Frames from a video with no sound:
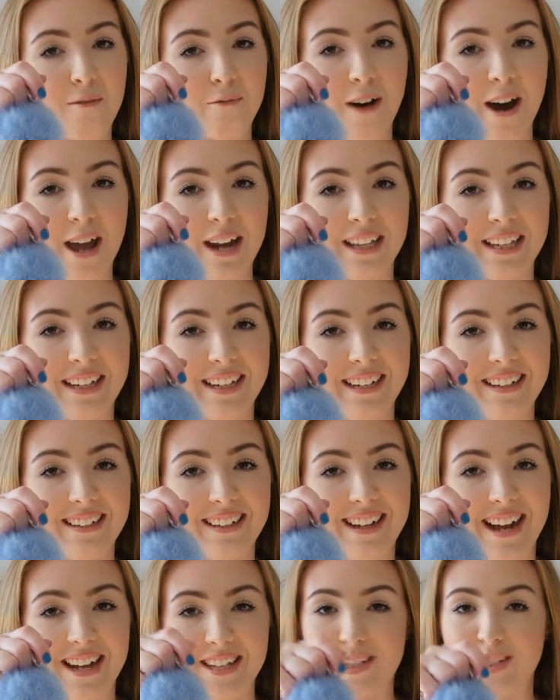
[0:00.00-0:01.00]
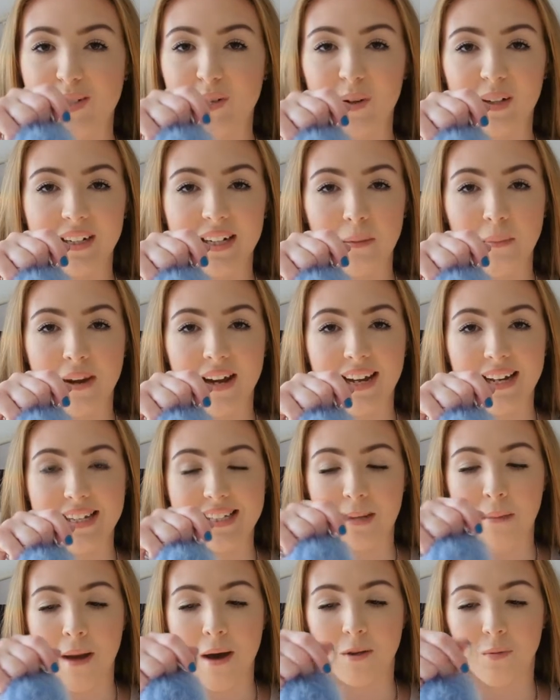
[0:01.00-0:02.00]
Finally, a store near me
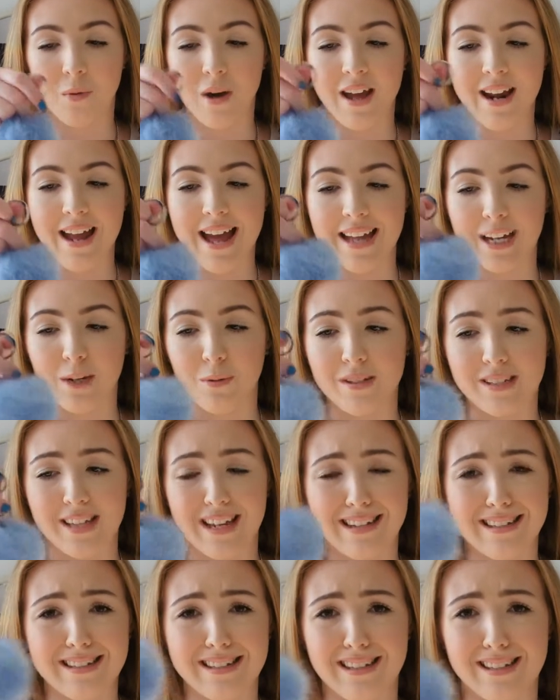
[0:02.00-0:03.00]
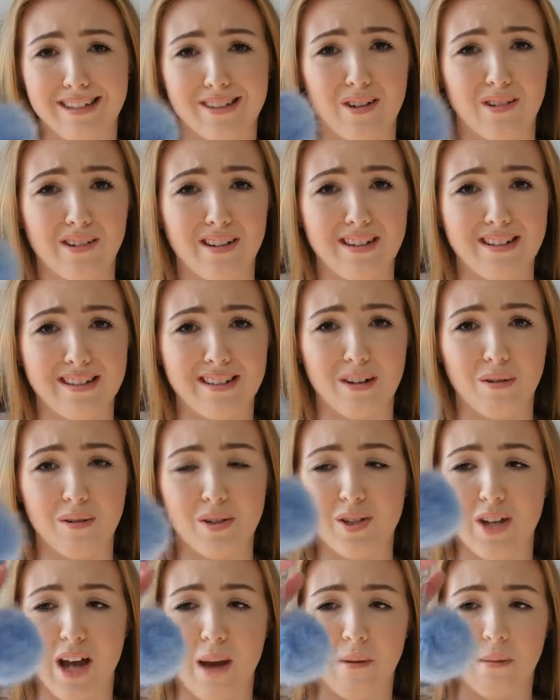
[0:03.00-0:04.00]
has come out with one and it was like $6, so I
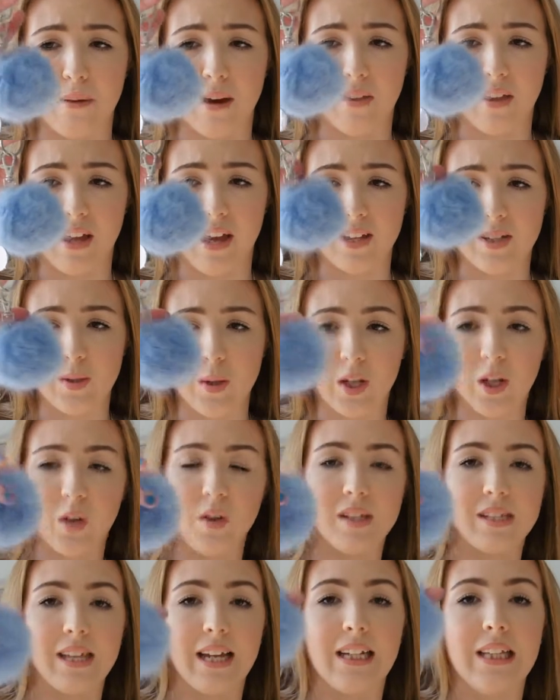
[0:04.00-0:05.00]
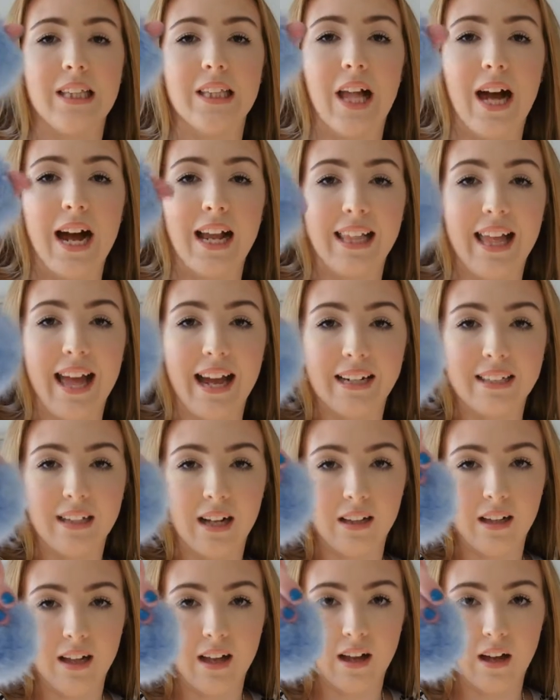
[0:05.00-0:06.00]
was so happy about that. So I got this like lilac
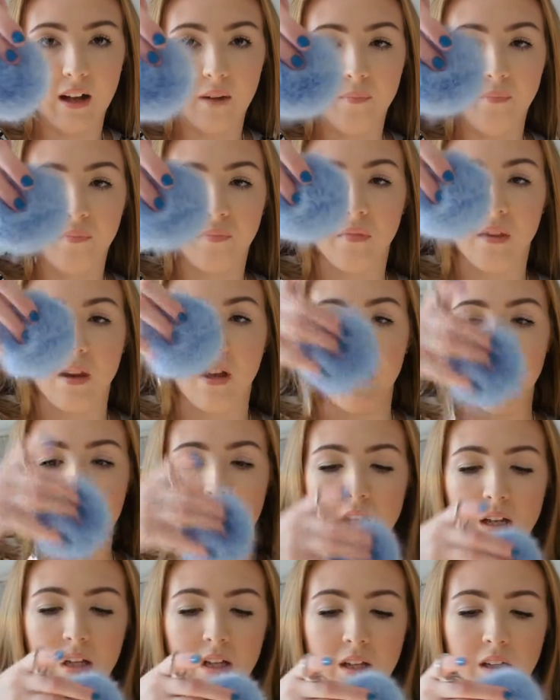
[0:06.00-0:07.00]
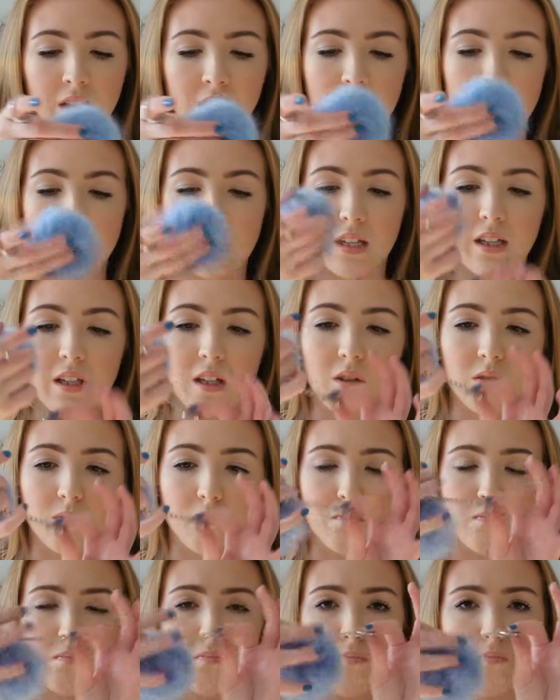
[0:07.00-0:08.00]
colour, silly little
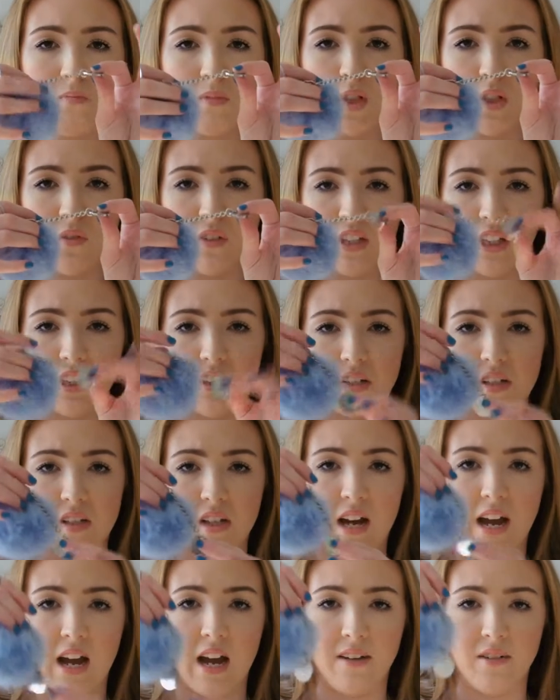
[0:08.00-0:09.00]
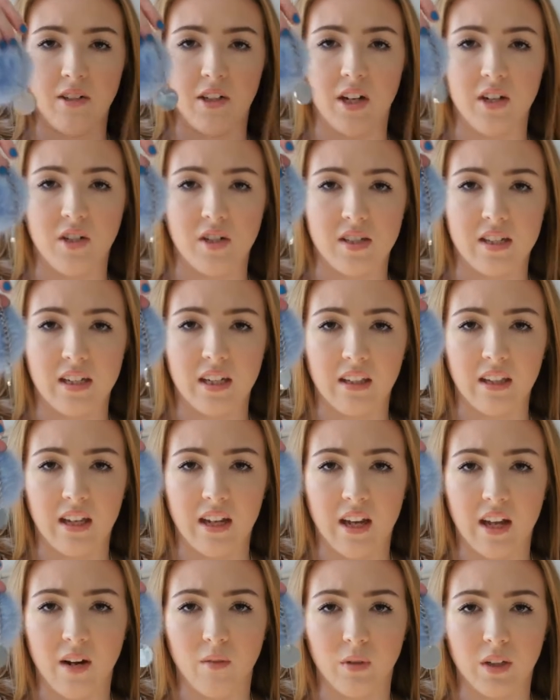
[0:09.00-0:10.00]
still living on the side, you know, just sitting
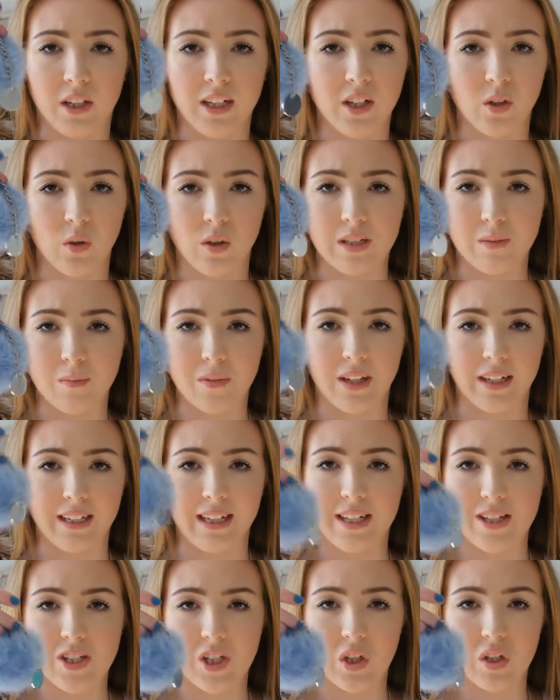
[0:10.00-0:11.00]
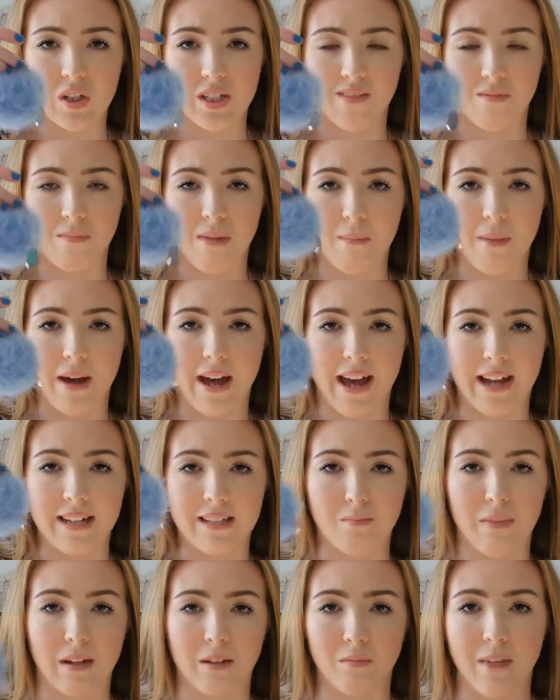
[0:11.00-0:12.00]
there really annoys me. Like, kids throw stuff in my bag
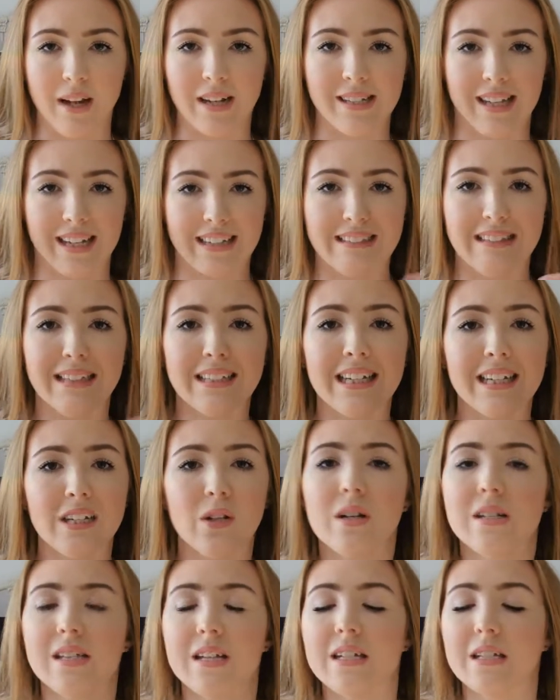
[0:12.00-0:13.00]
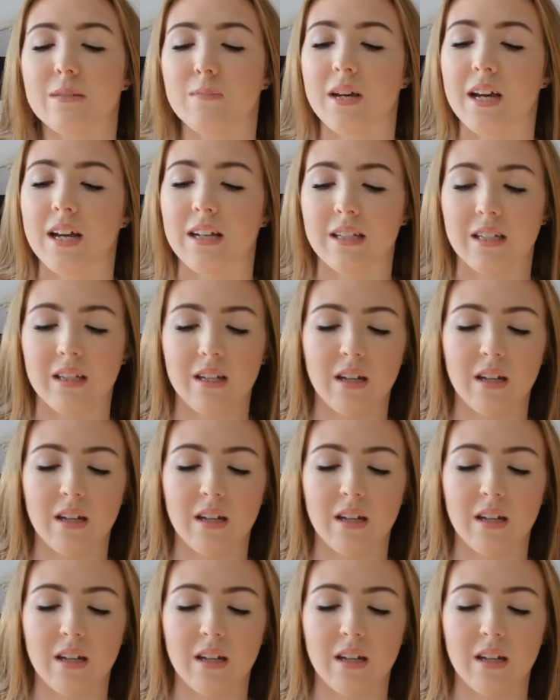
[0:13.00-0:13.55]
and like, makes like clinking noises that